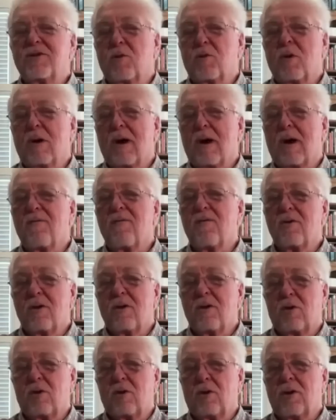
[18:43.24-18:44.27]
wherever
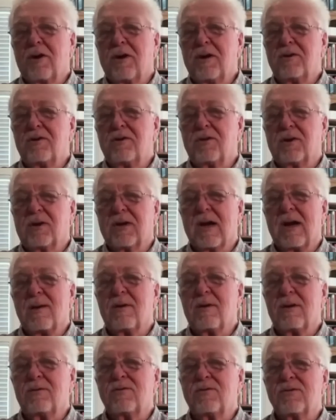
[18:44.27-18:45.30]
you're looking, to come
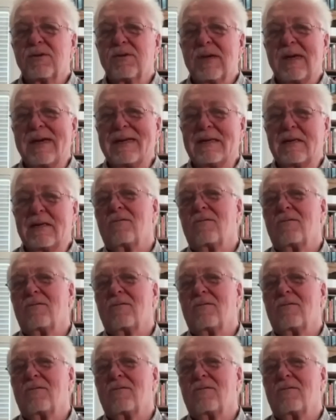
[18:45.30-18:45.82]
and see it.